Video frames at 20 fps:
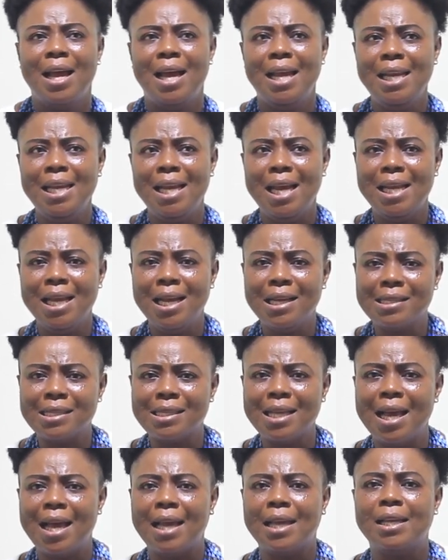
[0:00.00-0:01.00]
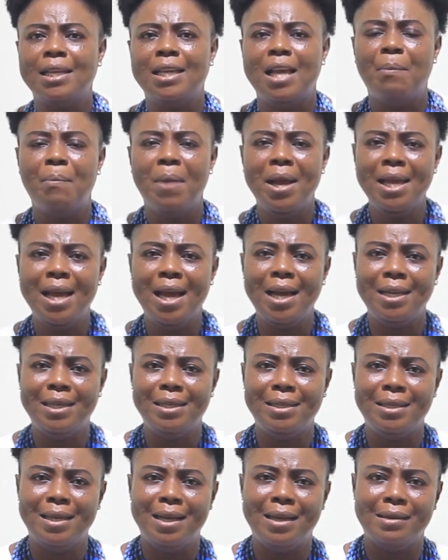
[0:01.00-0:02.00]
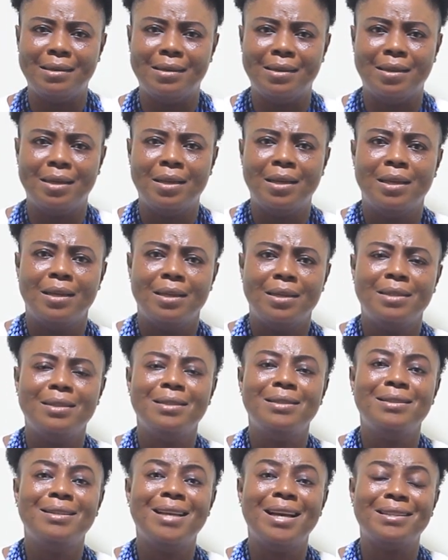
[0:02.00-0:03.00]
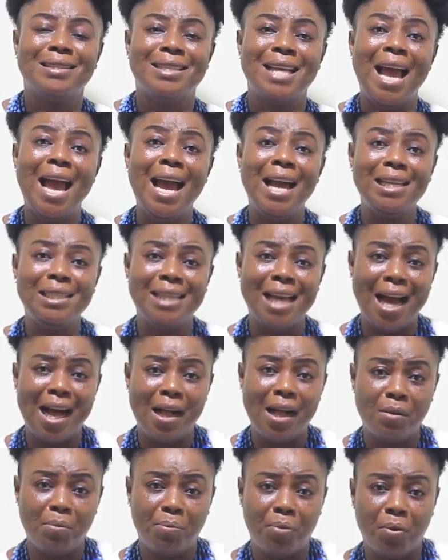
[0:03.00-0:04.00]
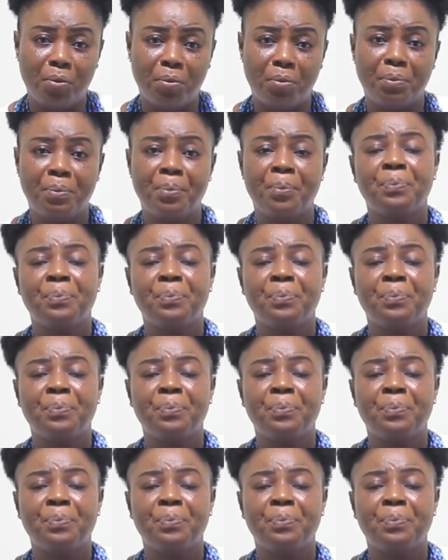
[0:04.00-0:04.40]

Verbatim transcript: And yeah, say, yeah, yeah, your 3rd album.